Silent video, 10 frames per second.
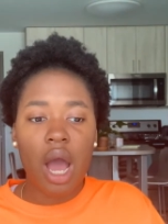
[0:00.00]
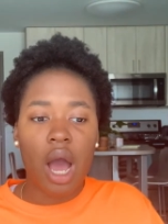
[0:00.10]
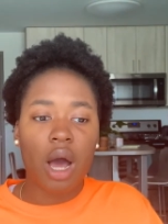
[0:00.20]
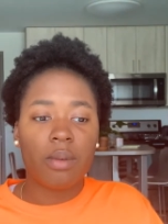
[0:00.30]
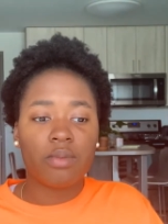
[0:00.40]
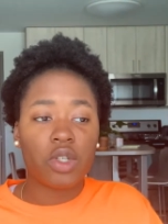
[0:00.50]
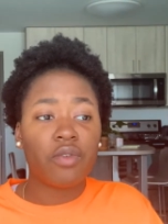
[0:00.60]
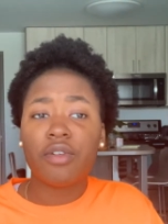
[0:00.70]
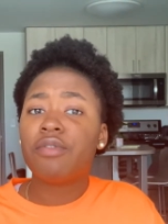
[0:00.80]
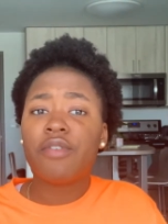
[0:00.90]
Um, so
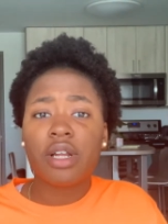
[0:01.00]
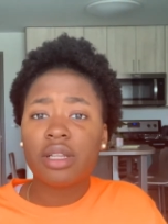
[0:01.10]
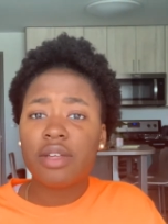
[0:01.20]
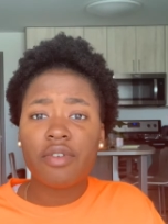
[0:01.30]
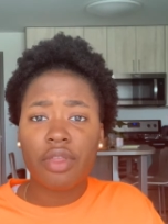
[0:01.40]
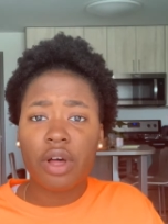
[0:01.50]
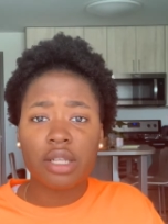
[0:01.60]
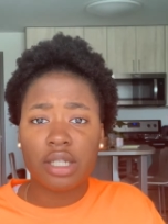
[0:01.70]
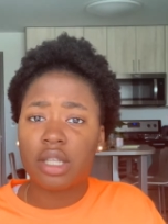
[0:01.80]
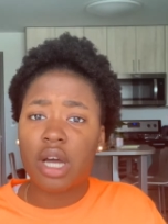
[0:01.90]
feel free to leave your
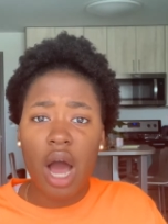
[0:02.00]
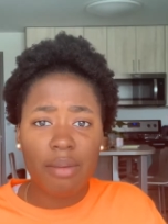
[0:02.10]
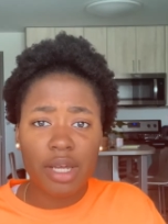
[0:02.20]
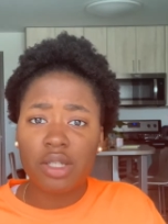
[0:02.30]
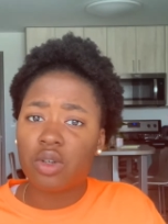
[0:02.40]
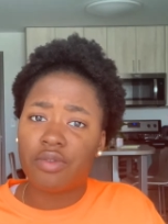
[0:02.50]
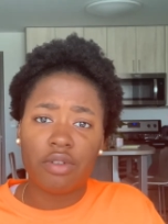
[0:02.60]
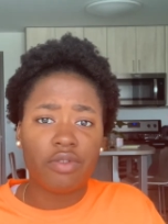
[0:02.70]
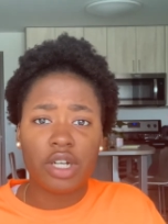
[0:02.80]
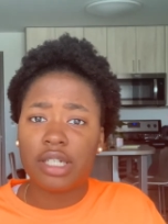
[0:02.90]
thoughts in the comments, or
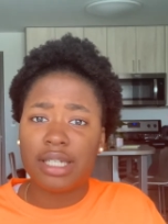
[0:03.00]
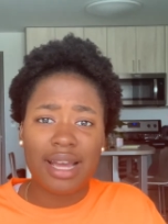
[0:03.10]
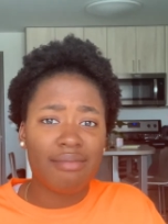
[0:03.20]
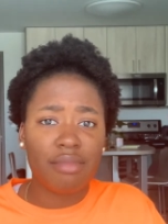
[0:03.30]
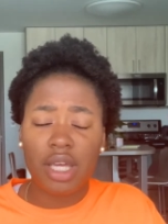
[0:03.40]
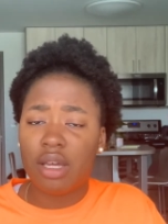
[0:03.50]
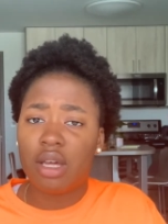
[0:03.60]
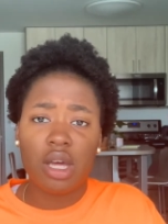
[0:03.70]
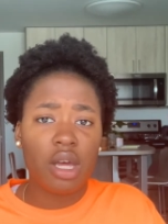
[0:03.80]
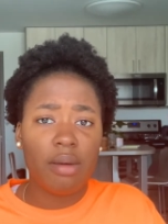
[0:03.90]
feel free to D M me,
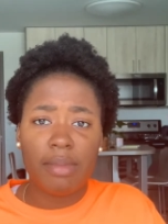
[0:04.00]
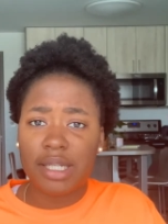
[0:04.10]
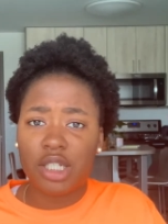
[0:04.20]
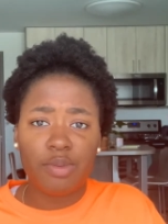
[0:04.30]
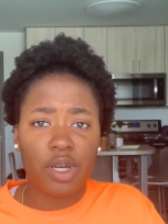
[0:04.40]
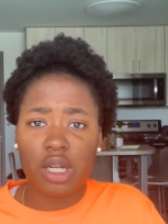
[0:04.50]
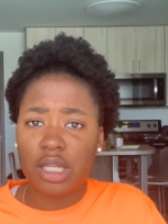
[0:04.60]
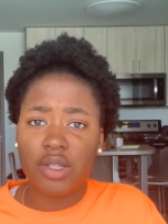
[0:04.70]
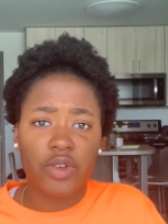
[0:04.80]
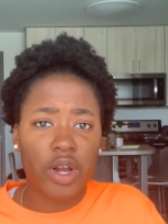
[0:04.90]
message me on
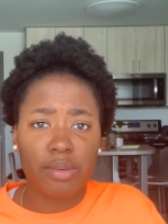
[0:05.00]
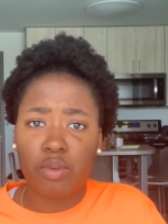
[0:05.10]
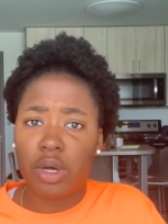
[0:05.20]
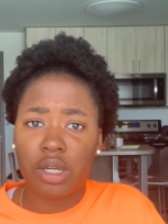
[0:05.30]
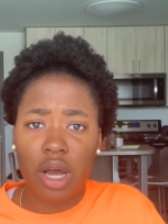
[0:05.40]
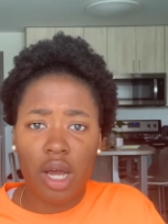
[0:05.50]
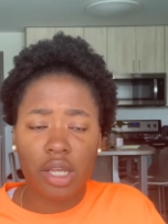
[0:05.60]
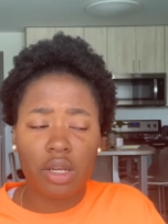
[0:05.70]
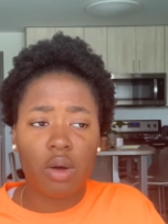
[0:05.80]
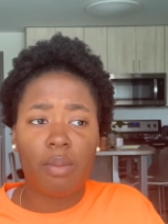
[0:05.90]
Instagram and whatnot,
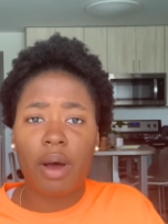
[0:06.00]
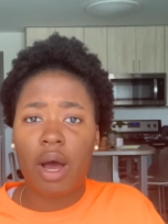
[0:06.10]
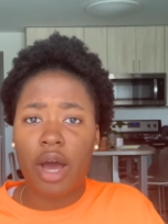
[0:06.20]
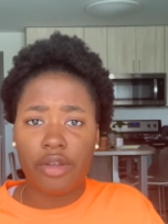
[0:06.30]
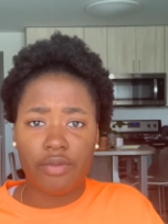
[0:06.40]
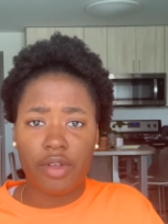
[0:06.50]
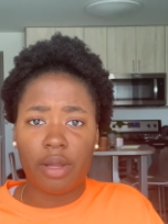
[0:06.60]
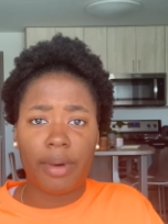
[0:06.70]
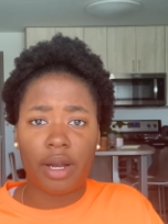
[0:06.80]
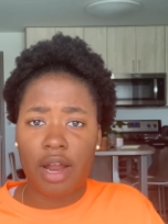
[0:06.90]
you know, about how you feel
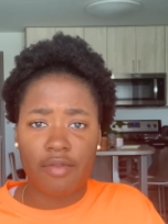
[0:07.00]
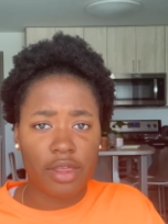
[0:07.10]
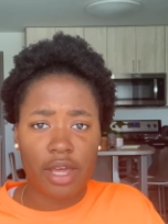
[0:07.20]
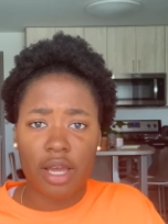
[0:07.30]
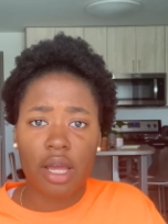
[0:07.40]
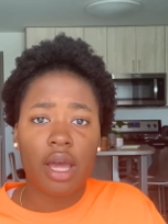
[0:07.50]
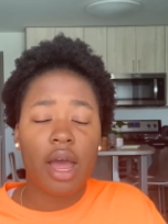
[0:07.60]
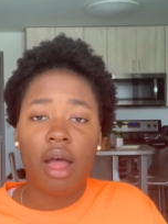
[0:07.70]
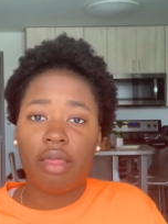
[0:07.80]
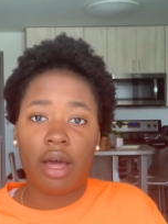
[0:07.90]
about everything
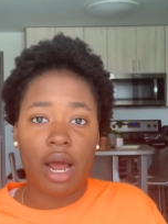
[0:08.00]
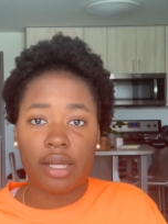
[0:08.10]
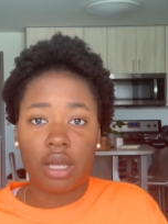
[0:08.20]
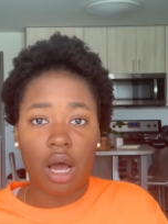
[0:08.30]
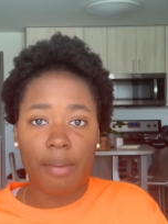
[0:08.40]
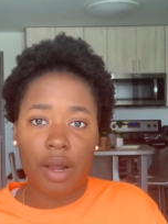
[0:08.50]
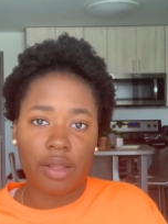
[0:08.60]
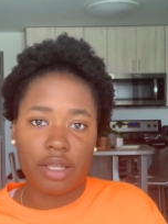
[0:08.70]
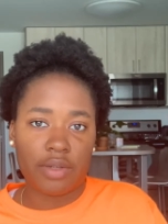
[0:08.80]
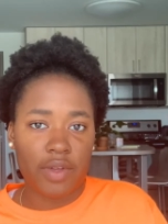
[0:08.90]
that I talk about in
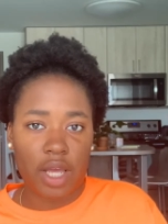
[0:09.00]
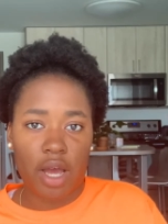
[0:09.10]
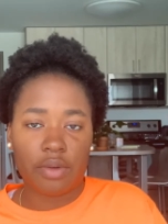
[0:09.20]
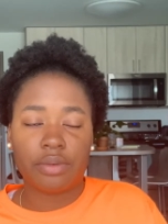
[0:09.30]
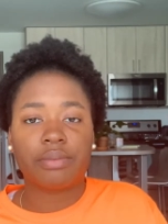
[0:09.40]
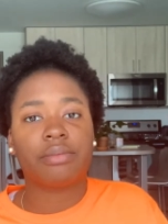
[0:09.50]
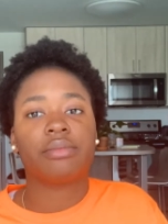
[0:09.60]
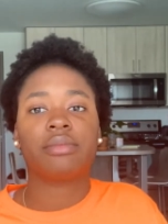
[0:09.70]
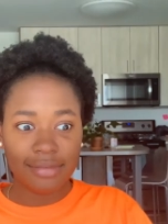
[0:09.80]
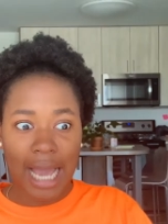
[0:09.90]
this video.
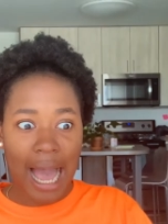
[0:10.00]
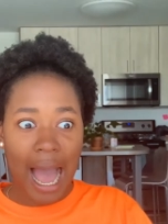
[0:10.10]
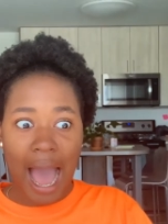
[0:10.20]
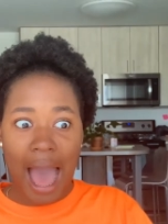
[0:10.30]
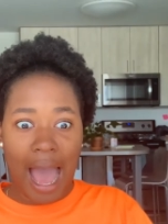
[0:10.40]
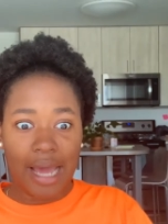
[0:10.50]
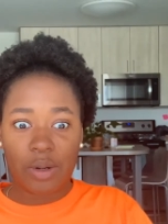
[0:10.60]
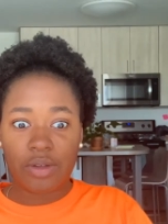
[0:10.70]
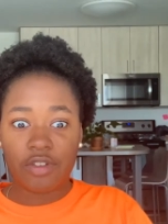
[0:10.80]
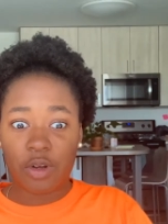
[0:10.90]
I
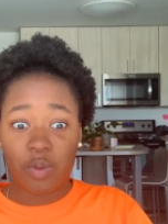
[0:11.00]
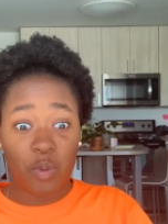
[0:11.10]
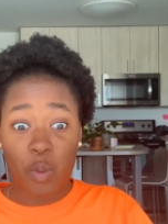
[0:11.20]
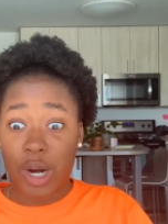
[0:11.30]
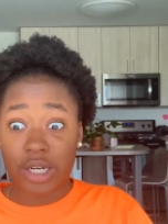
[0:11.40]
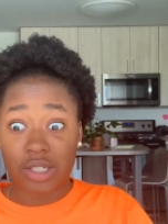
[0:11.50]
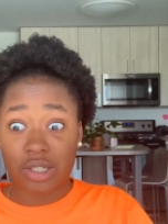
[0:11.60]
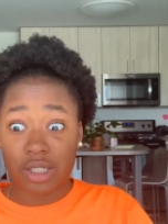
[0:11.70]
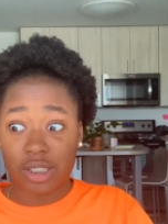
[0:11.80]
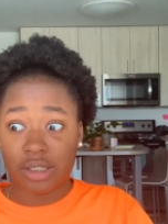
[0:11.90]
don't even know where to start.